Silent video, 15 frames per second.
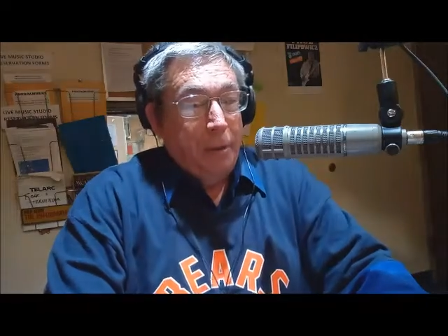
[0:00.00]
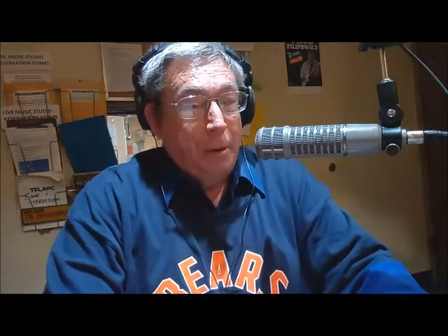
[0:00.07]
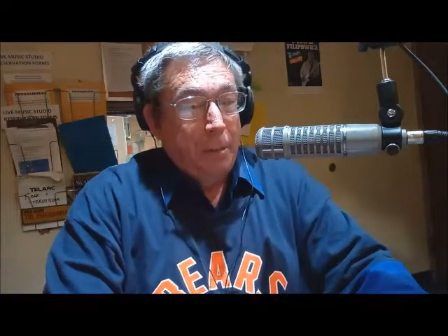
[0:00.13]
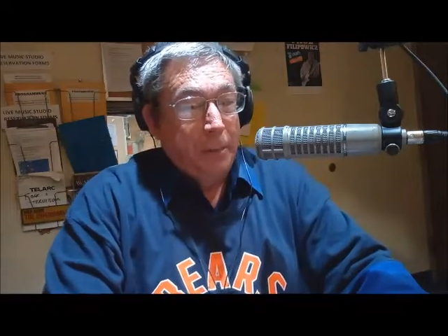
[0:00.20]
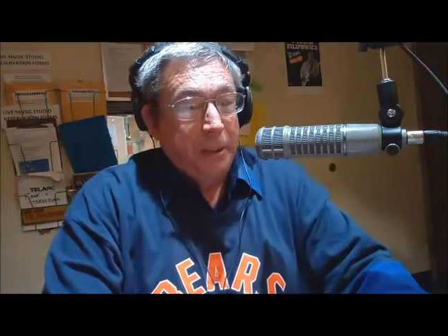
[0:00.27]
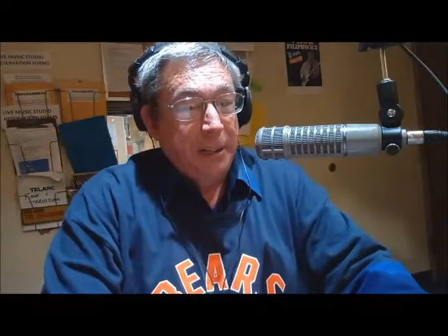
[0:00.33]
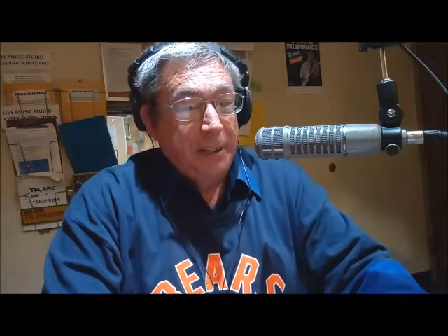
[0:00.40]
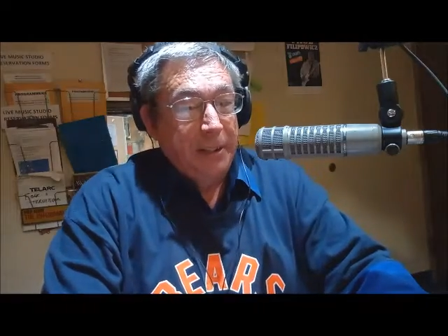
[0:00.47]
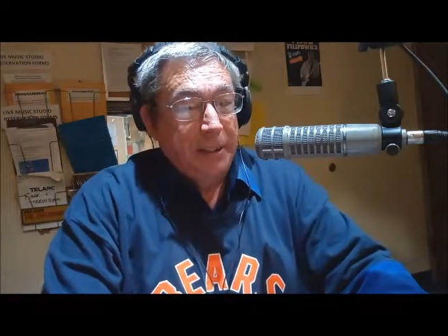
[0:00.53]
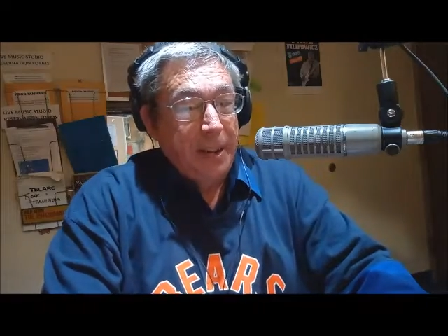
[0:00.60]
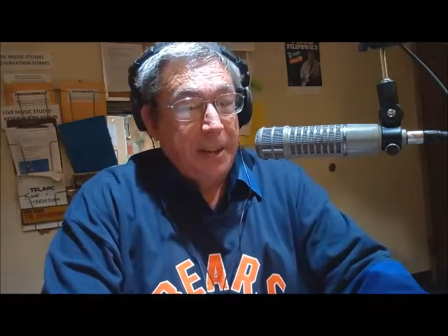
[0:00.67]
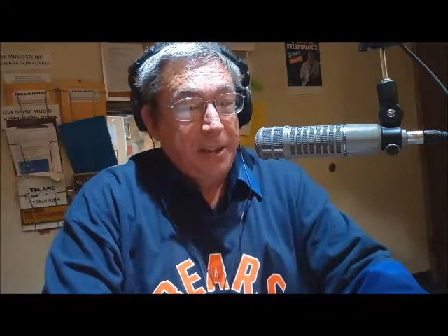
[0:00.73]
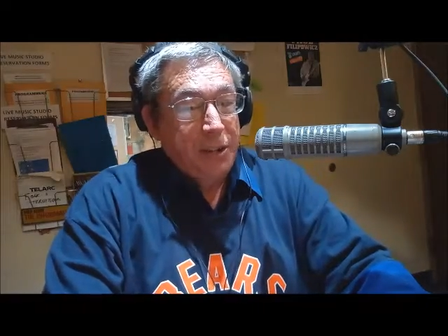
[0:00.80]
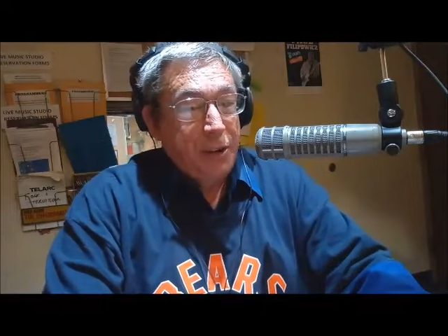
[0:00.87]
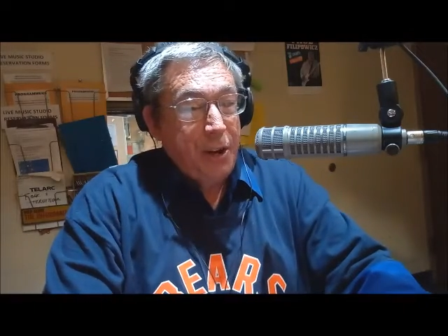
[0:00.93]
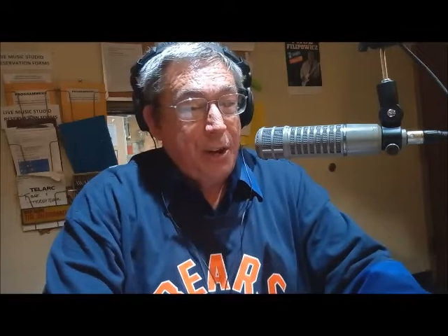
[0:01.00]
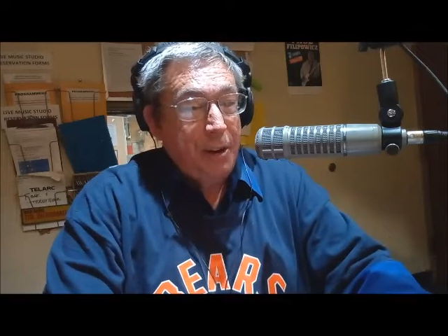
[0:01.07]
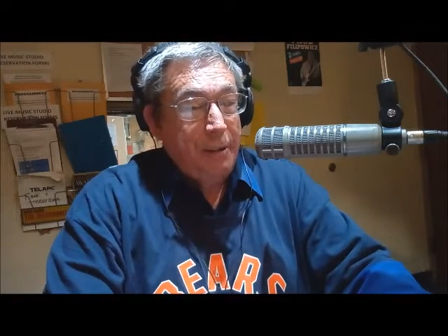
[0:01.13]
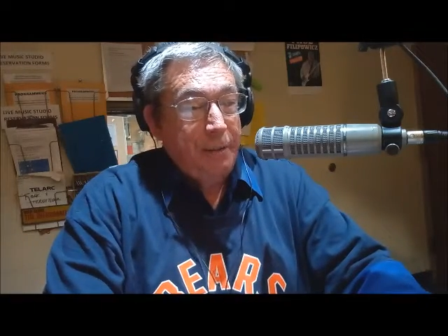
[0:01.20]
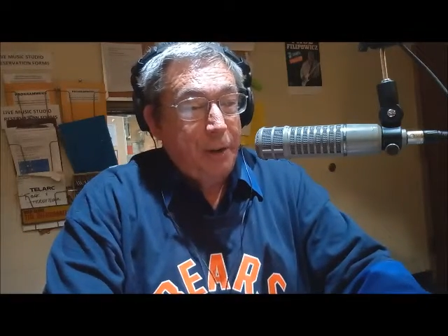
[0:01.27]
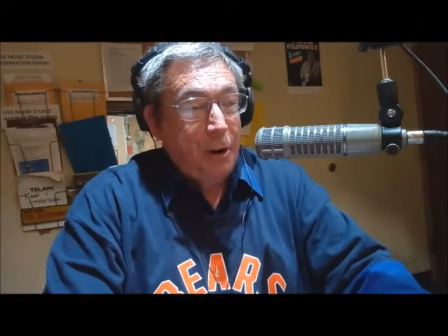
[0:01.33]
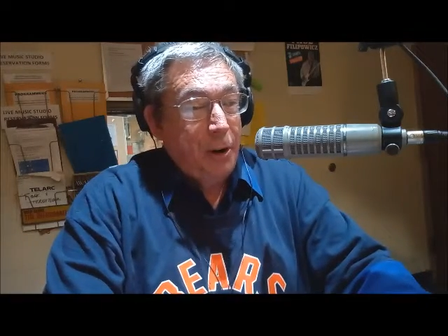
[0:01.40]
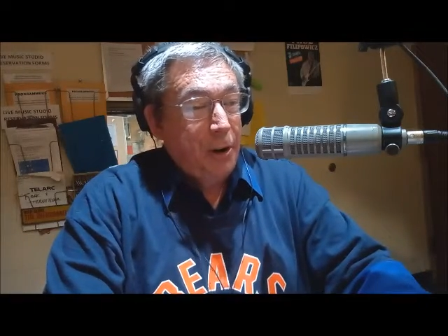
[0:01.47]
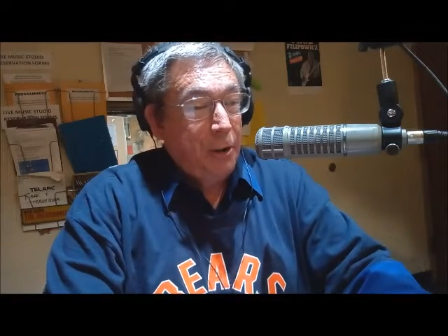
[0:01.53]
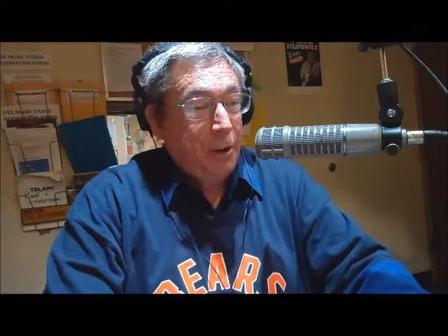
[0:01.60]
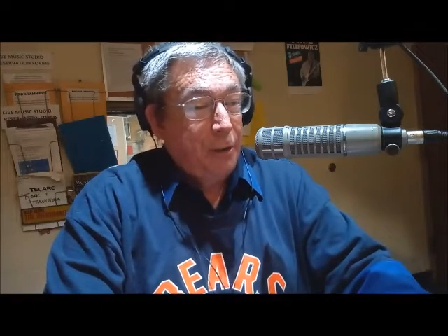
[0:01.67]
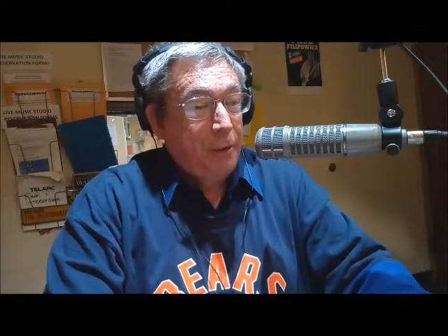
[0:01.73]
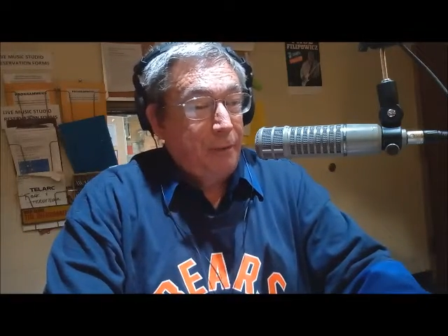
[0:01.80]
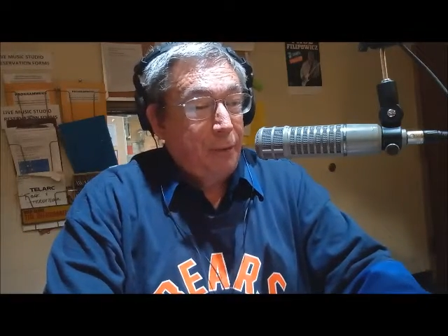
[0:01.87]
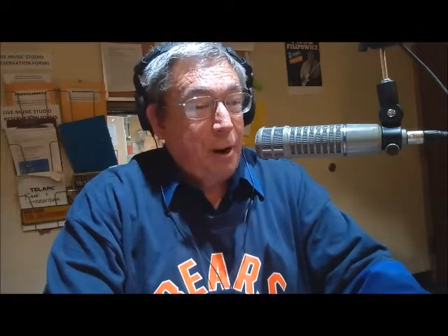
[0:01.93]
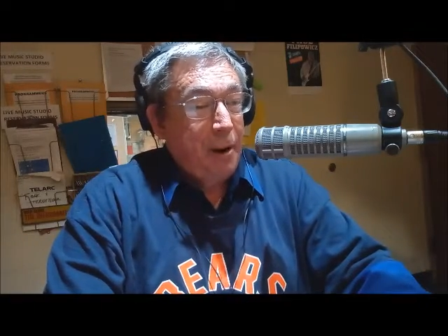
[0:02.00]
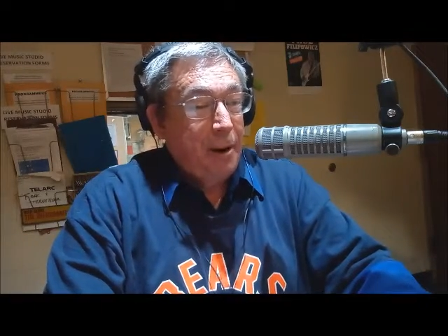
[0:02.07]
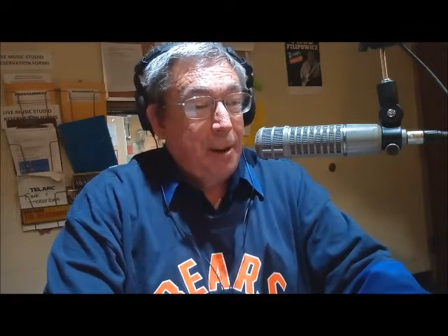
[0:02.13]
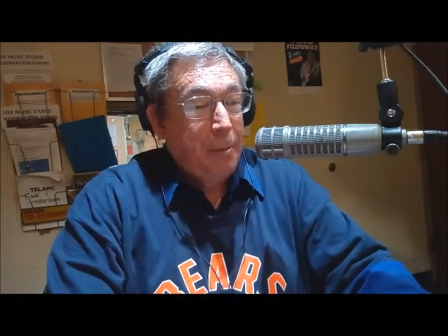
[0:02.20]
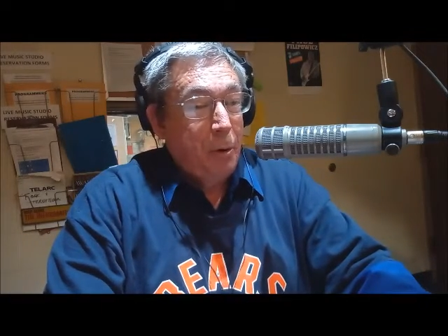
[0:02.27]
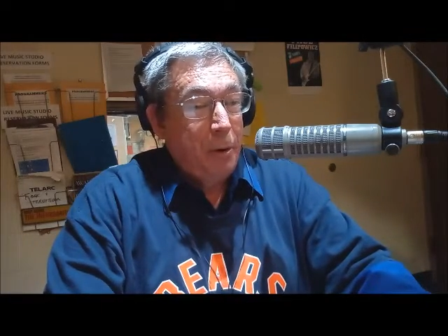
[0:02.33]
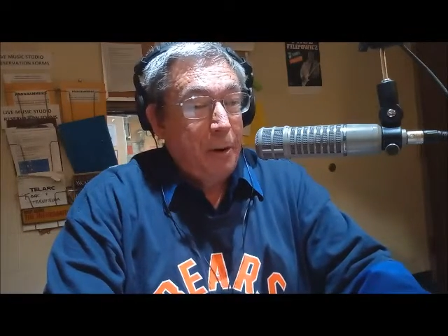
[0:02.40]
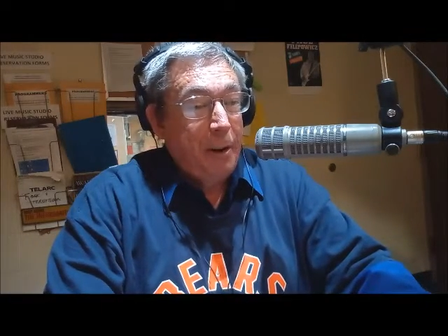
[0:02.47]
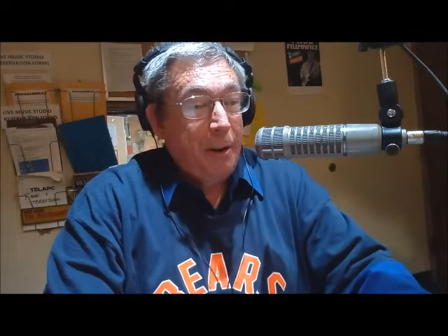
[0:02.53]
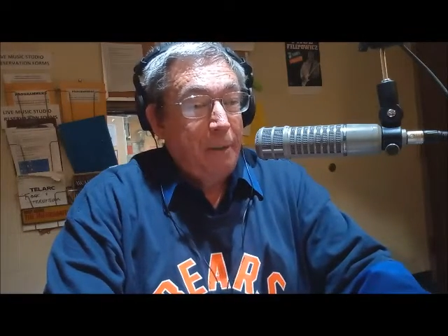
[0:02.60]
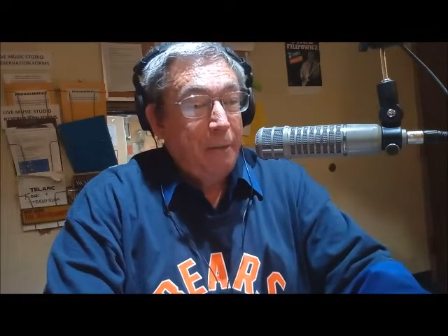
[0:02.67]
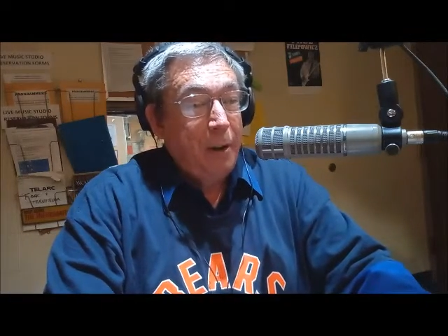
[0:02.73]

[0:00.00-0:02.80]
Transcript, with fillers: from late last night, very early Friday morning.